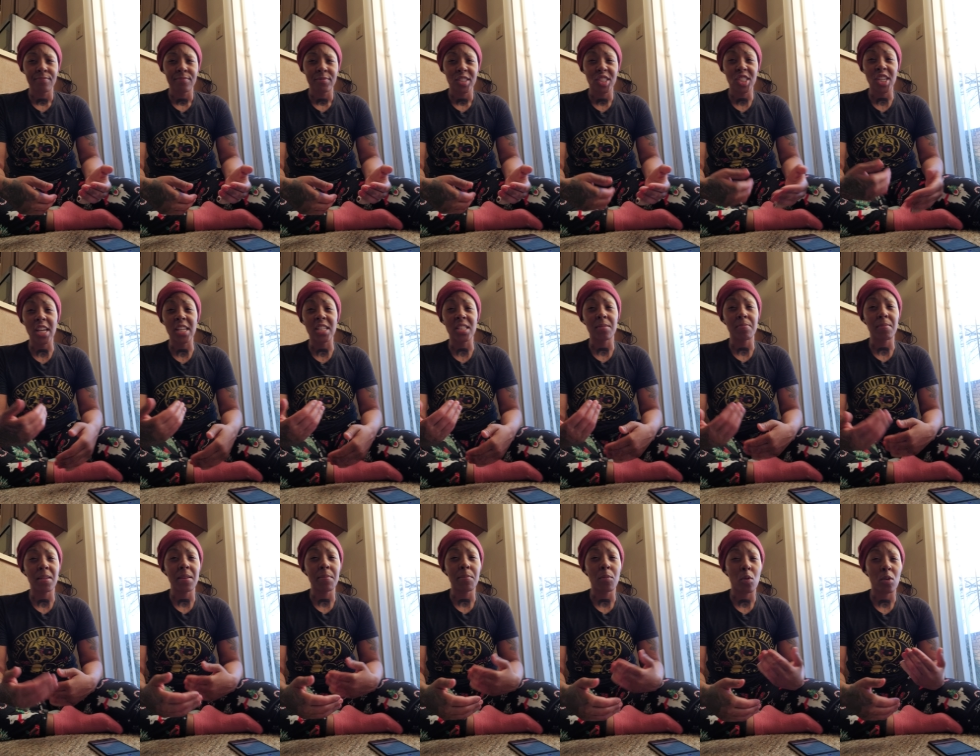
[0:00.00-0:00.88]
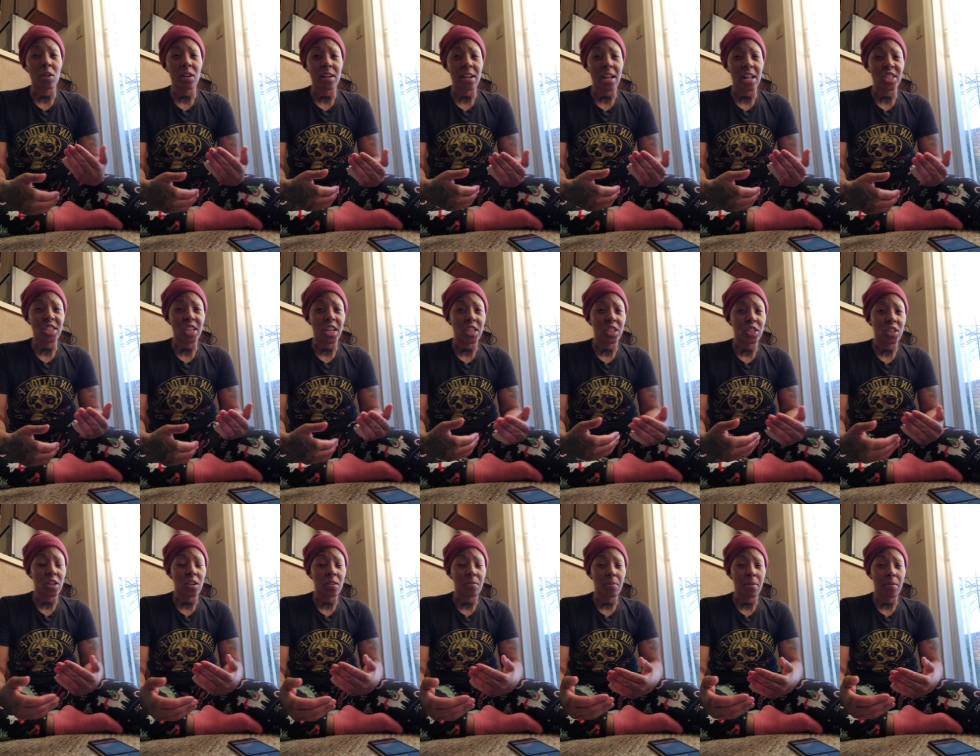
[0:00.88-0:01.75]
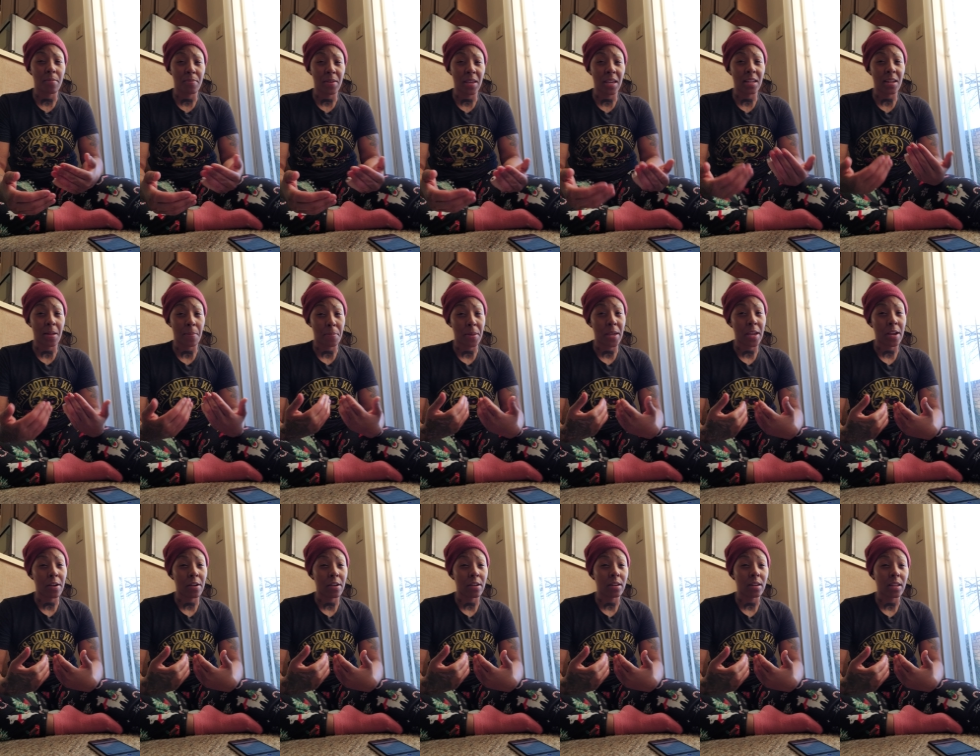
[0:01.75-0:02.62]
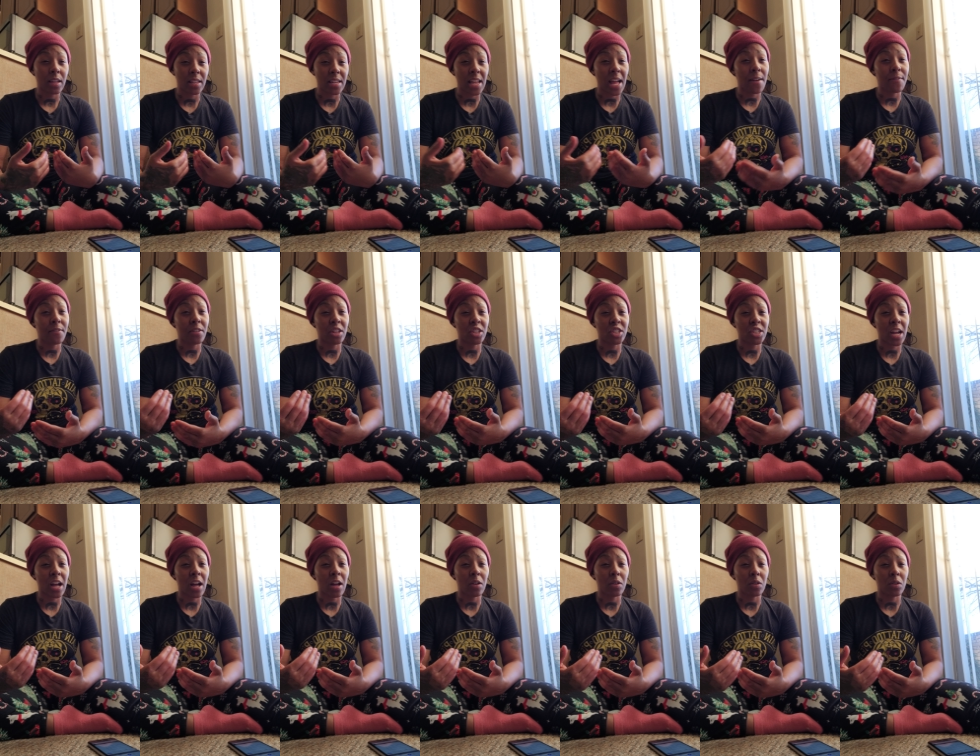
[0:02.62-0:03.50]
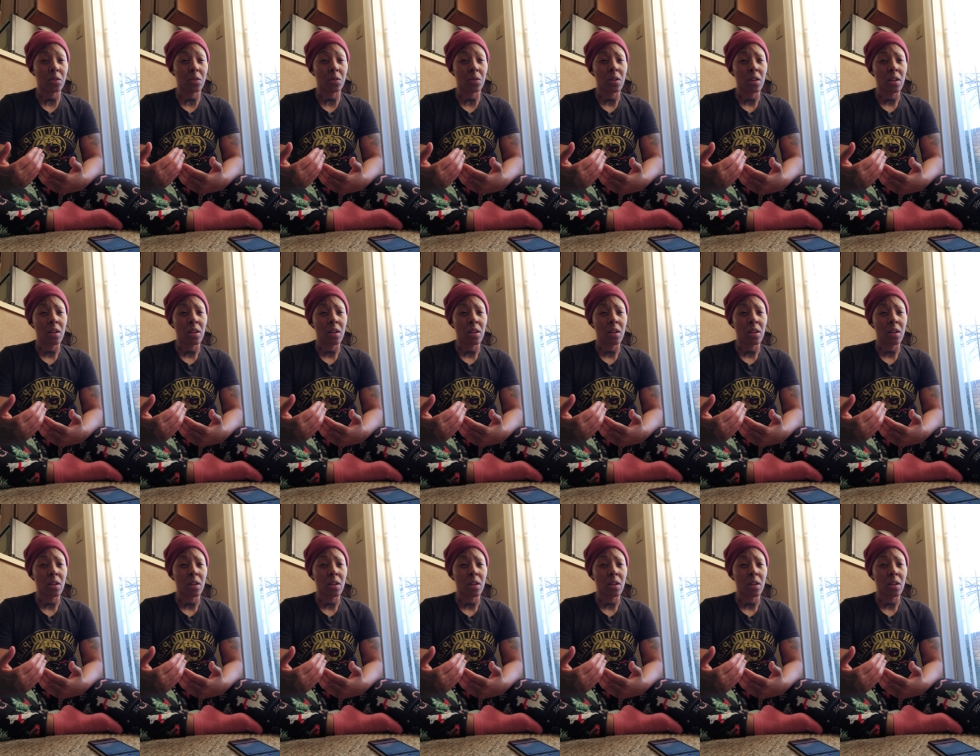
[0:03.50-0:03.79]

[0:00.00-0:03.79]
chase me more than I chase her, but being a parent and having a child who